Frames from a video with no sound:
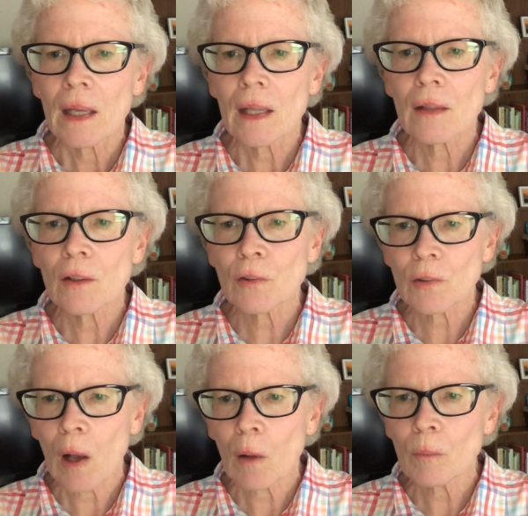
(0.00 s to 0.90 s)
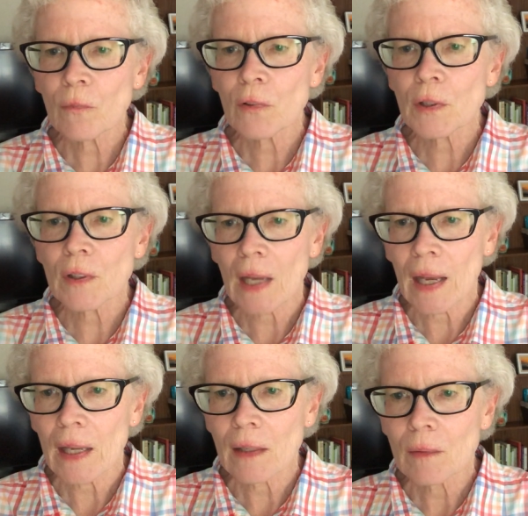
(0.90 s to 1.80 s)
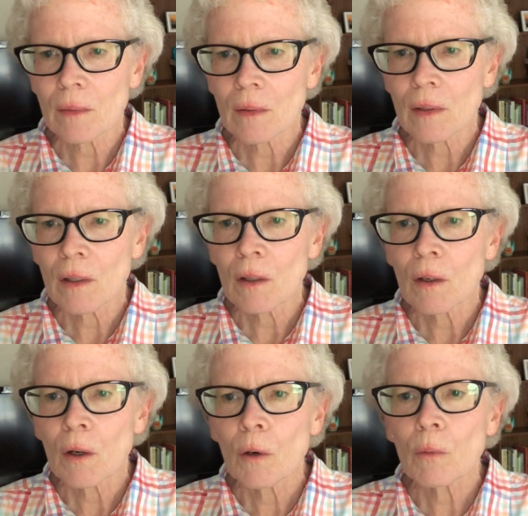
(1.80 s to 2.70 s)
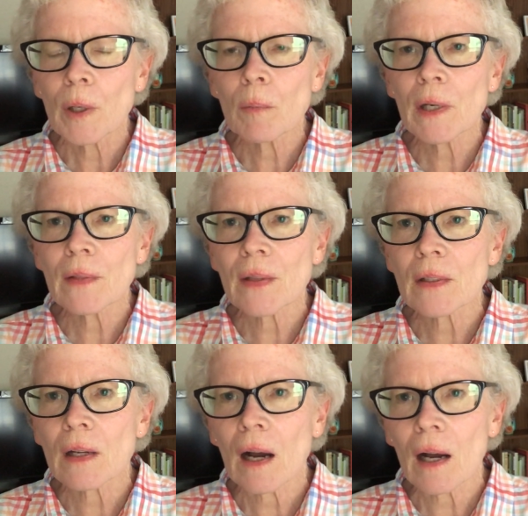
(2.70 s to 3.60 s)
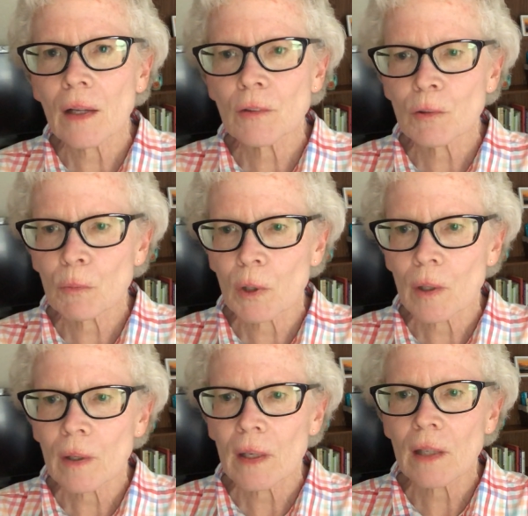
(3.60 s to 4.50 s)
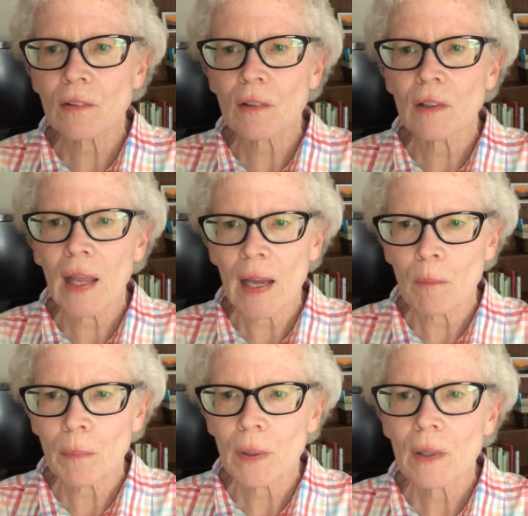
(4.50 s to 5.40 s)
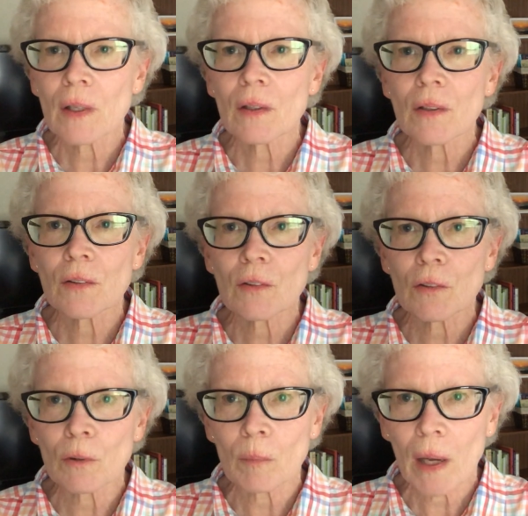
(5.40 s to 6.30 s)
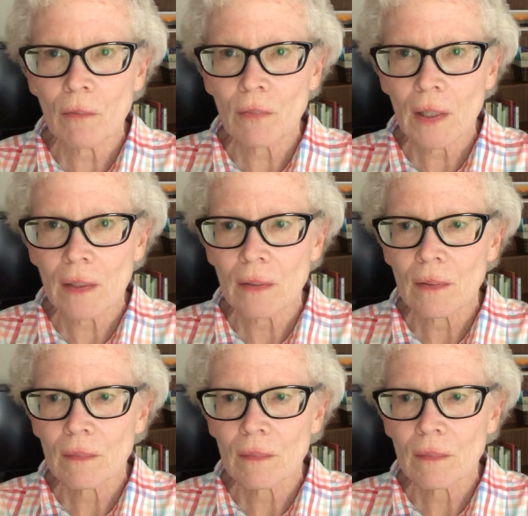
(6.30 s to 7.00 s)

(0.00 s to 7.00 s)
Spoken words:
In the psalm for today, we read that God's word is a lamp to my feet.